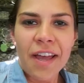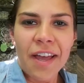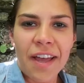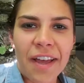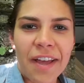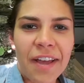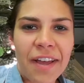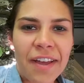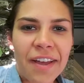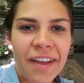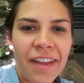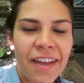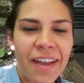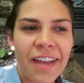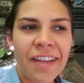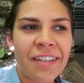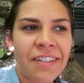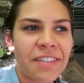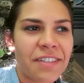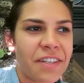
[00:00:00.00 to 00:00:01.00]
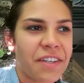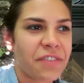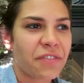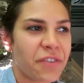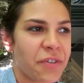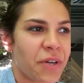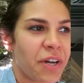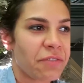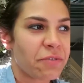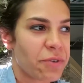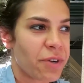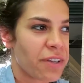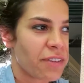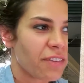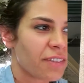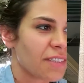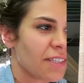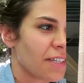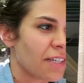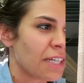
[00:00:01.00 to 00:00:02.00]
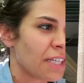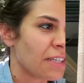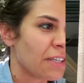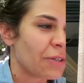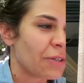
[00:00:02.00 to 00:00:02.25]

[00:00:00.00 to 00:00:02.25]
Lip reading: And if you have read The